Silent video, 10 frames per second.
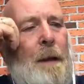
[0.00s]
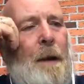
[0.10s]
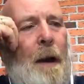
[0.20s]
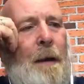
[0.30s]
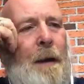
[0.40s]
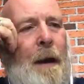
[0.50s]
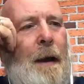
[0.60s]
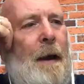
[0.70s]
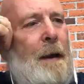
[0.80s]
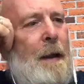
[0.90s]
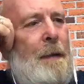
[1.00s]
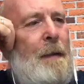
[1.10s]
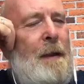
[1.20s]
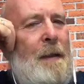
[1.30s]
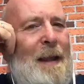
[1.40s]

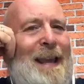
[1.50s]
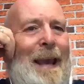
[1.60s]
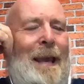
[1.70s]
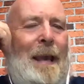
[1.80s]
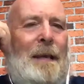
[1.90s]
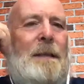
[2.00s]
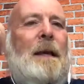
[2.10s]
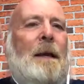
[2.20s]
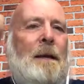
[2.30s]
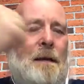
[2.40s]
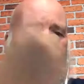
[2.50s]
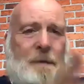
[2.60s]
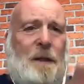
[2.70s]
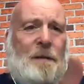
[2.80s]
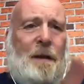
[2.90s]
and the key is
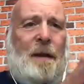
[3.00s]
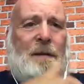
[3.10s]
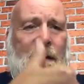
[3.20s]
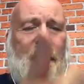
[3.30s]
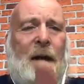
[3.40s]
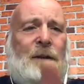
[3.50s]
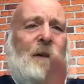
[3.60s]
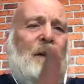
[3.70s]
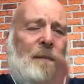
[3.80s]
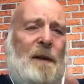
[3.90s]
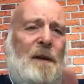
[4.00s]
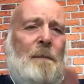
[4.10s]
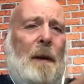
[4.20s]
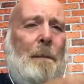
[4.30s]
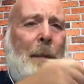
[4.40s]
2 things: engaging them
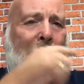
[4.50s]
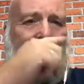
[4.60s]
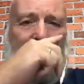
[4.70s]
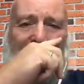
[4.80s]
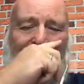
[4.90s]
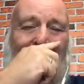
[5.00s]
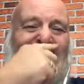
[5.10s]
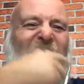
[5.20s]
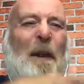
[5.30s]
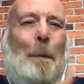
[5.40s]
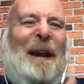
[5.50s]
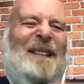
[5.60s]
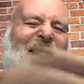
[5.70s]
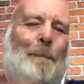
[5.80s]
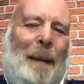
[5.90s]
and manage them to get the
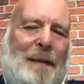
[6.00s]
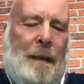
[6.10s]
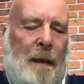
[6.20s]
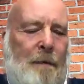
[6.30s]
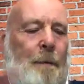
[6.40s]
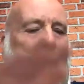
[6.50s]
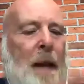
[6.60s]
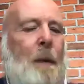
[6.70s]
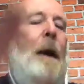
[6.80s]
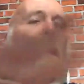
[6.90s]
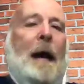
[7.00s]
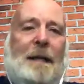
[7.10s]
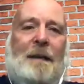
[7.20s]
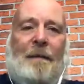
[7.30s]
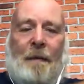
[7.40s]
best out of them. Anyway,
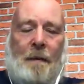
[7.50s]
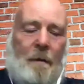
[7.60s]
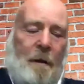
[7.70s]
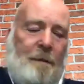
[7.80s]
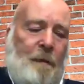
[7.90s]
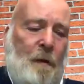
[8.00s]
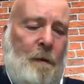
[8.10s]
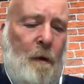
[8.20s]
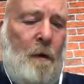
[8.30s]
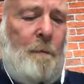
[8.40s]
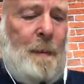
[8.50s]
as ever, I've sort of gone